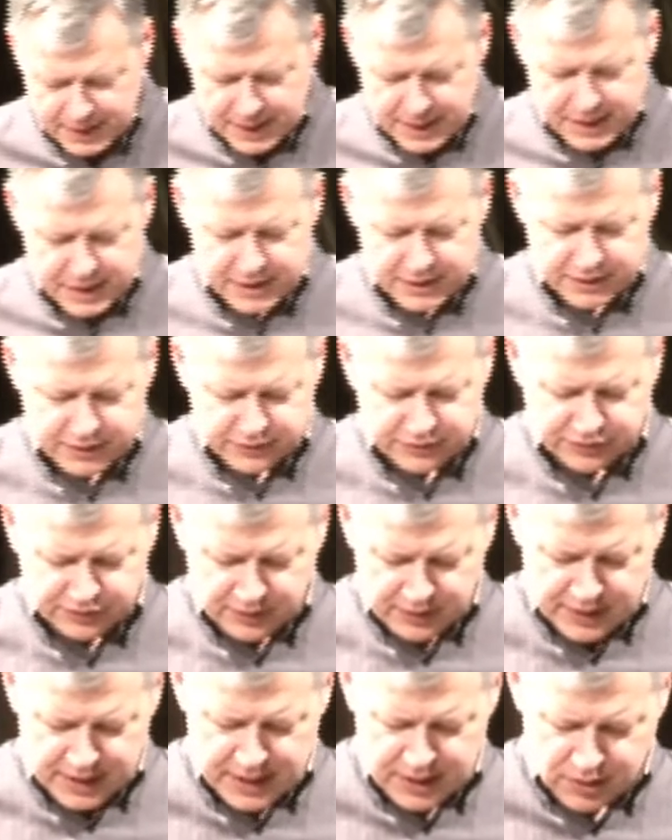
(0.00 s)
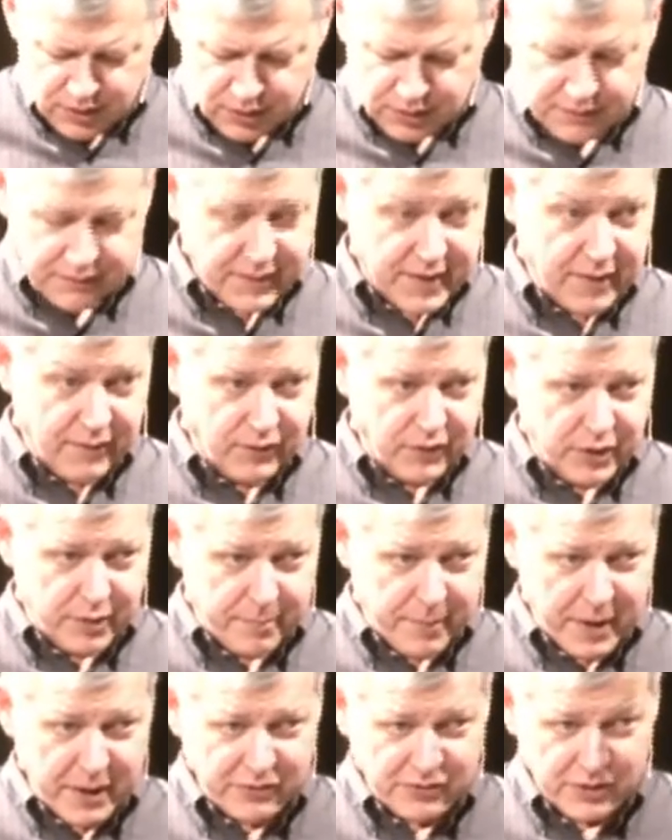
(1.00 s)
is he could have given the
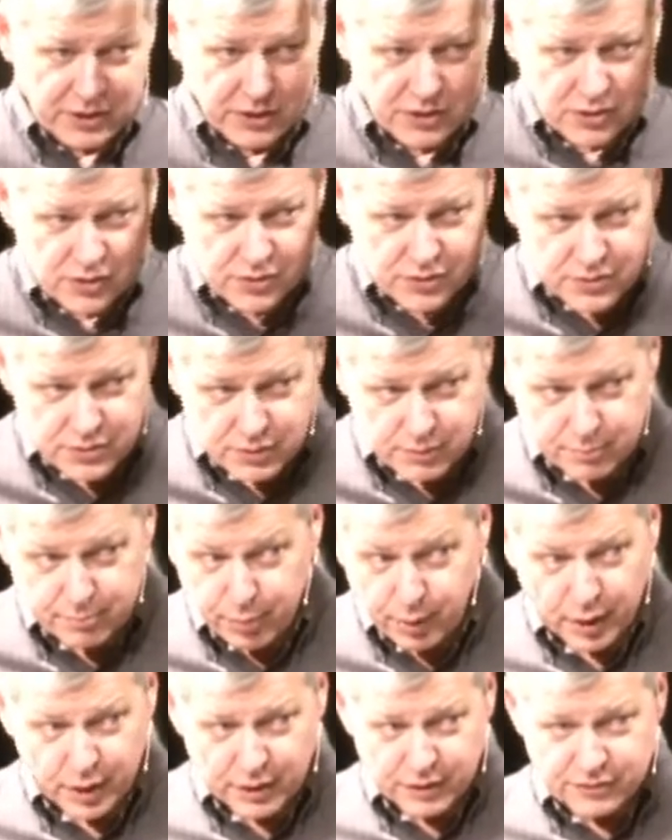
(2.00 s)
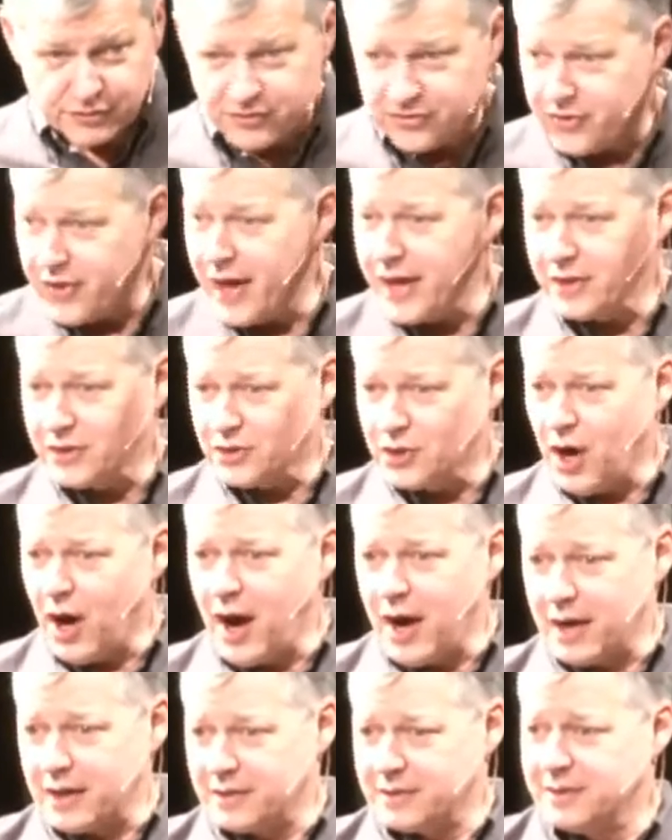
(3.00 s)
message to birds that
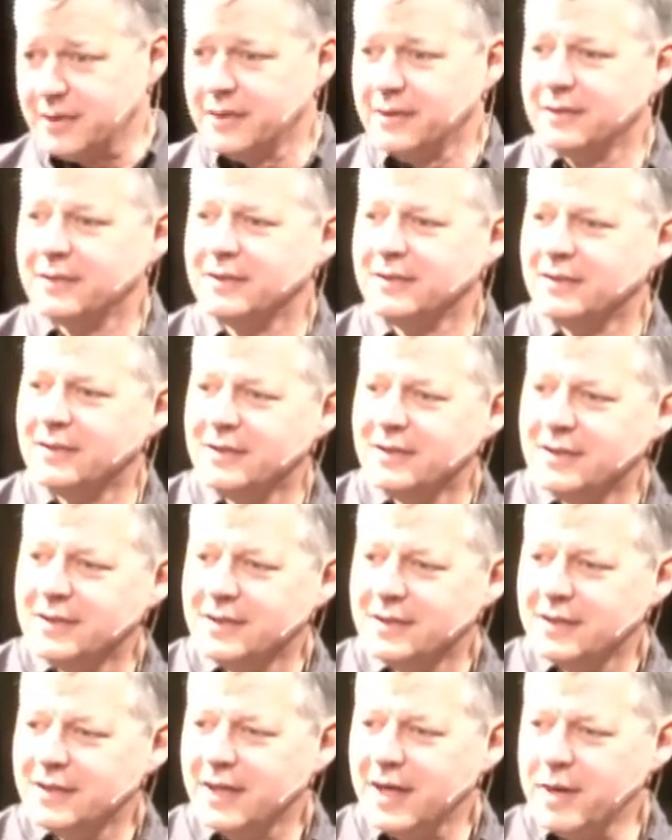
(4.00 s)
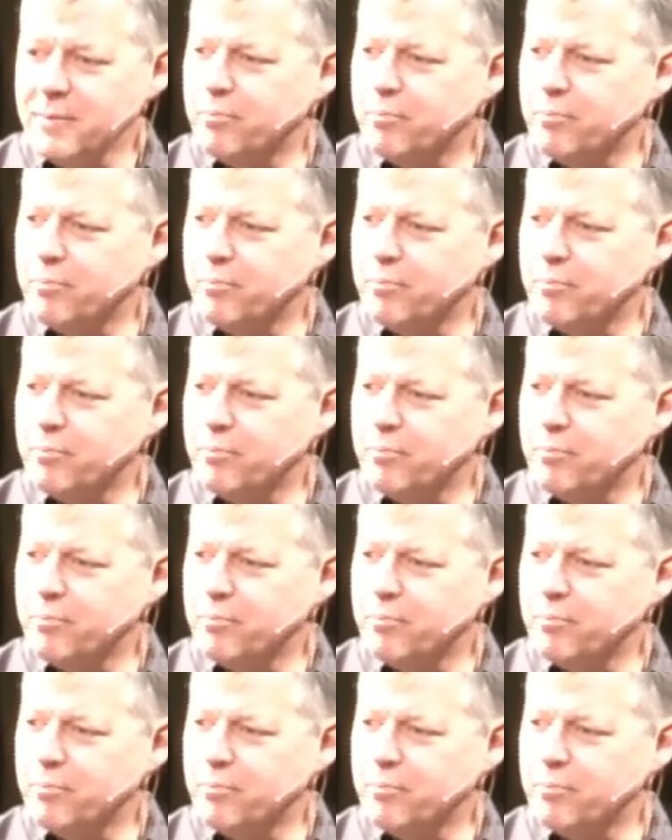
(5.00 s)
talked. And